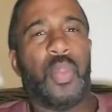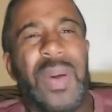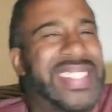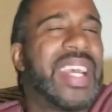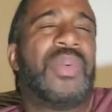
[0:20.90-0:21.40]

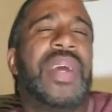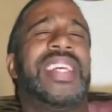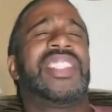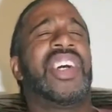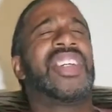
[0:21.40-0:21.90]
What's up with
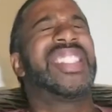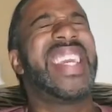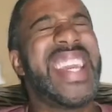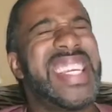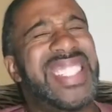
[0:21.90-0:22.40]
it, y'all? It's
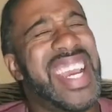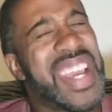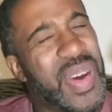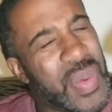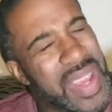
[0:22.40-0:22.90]

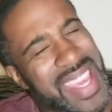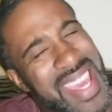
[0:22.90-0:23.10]
EJO